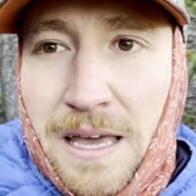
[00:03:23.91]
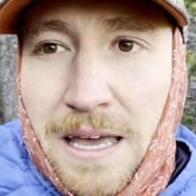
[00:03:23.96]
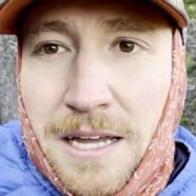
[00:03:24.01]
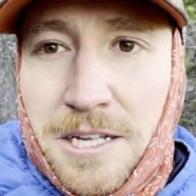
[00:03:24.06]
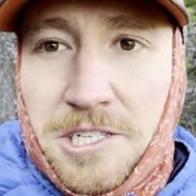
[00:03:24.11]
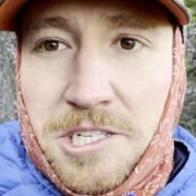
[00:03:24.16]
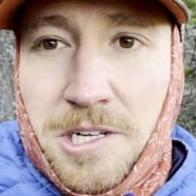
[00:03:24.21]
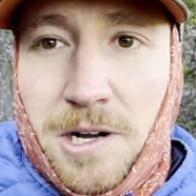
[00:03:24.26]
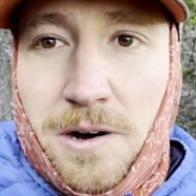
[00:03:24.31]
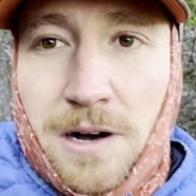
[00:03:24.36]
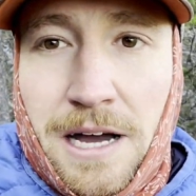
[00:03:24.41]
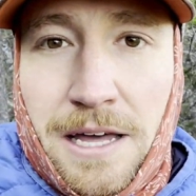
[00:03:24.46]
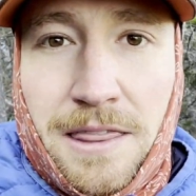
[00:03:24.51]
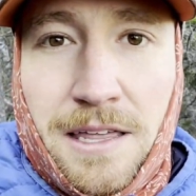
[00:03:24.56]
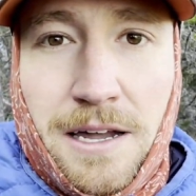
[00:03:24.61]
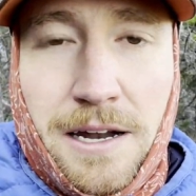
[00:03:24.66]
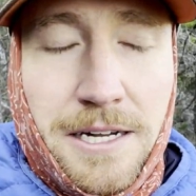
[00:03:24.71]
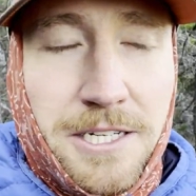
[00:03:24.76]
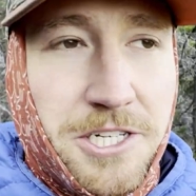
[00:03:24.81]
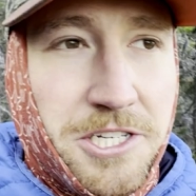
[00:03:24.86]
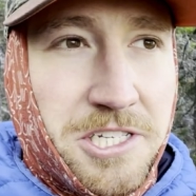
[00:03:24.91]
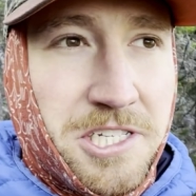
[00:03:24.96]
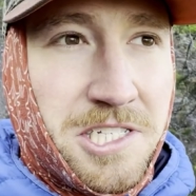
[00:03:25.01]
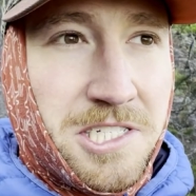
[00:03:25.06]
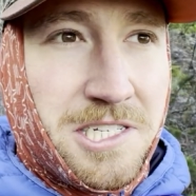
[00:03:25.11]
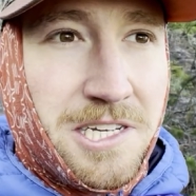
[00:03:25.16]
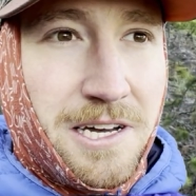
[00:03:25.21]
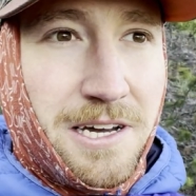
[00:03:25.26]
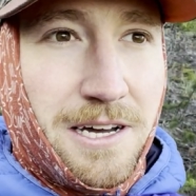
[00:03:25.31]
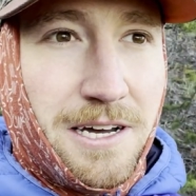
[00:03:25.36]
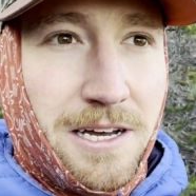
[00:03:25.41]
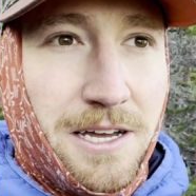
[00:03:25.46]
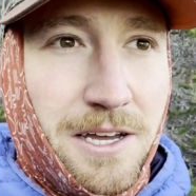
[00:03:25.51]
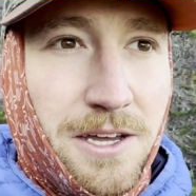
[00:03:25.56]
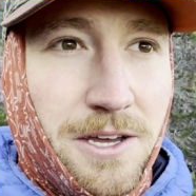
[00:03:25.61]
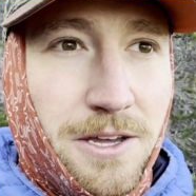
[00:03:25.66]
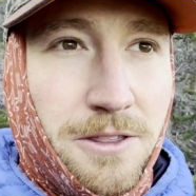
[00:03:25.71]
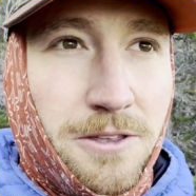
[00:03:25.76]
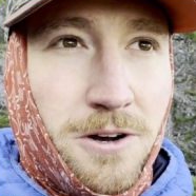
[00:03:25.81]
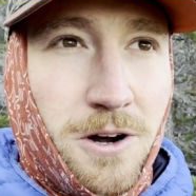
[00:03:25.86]
So I thought I'd just
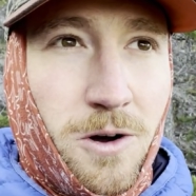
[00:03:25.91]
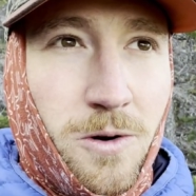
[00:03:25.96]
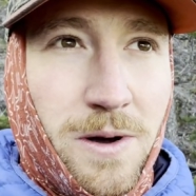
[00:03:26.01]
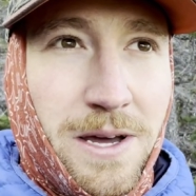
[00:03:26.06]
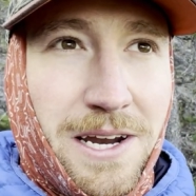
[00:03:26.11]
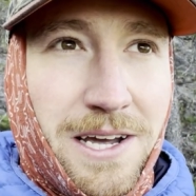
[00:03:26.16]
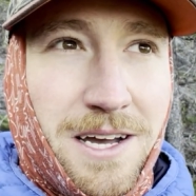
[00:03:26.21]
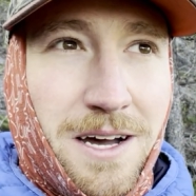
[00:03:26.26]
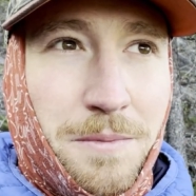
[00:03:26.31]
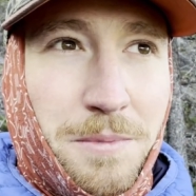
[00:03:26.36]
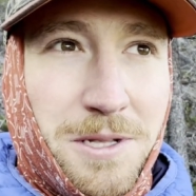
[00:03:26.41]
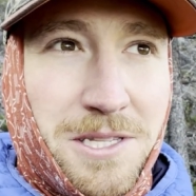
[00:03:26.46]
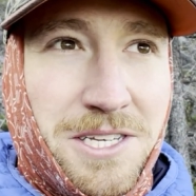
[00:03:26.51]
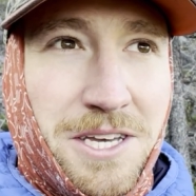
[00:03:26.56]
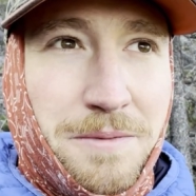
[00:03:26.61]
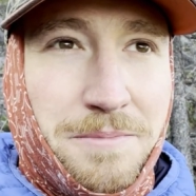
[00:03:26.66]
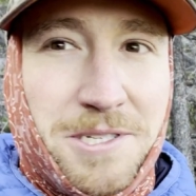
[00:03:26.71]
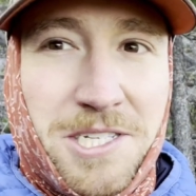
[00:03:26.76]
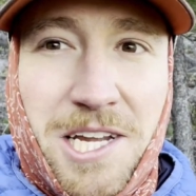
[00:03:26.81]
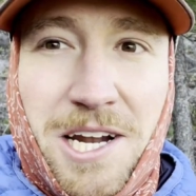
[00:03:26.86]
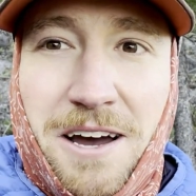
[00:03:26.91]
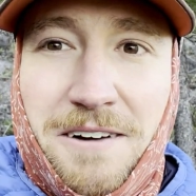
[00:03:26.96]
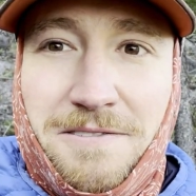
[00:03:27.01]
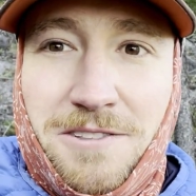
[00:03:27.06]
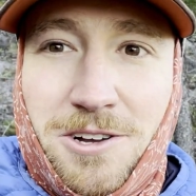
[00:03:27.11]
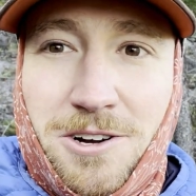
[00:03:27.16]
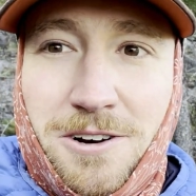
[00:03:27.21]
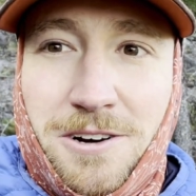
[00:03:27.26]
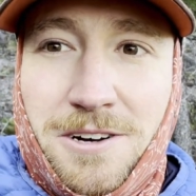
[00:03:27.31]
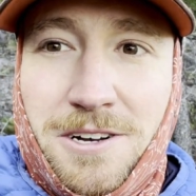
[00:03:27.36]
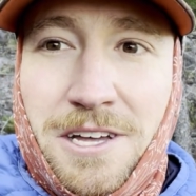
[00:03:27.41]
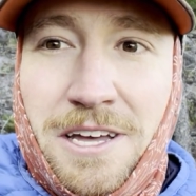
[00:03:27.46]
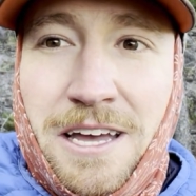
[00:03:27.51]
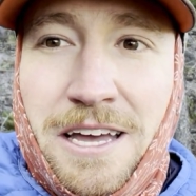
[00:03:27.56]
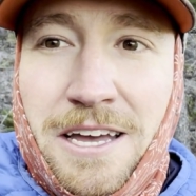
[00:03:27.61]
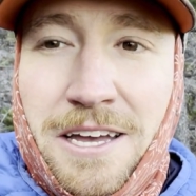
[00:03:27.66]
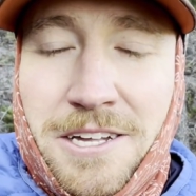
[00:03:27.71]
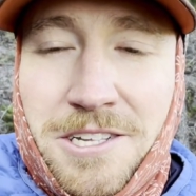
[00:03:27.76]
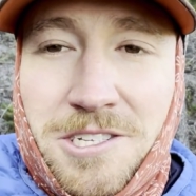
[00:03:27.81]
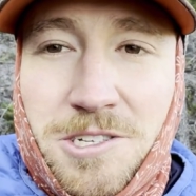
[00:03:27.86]
throw in a couple tips that I've learned
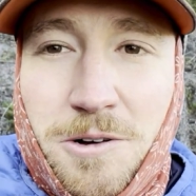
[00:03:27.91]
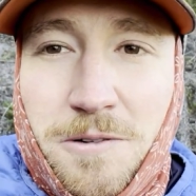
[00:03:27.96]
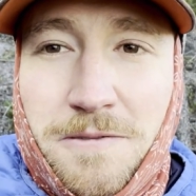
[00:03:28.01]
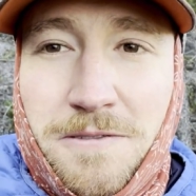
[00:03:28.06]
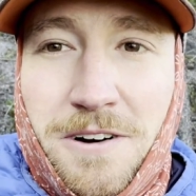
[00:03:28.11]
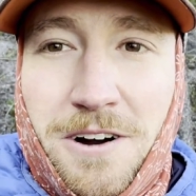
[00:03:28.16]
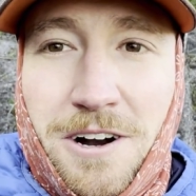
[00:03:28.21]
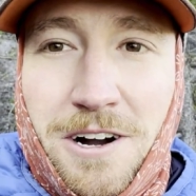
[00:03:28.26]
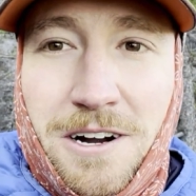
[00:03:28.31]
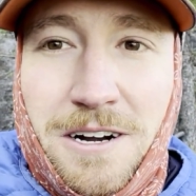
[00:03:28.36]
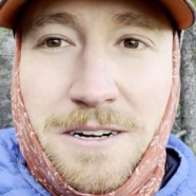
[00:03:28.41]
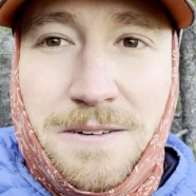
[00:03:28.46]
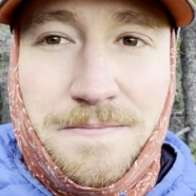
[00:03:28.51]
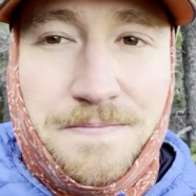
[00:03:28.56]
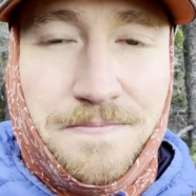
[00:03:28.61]
so far.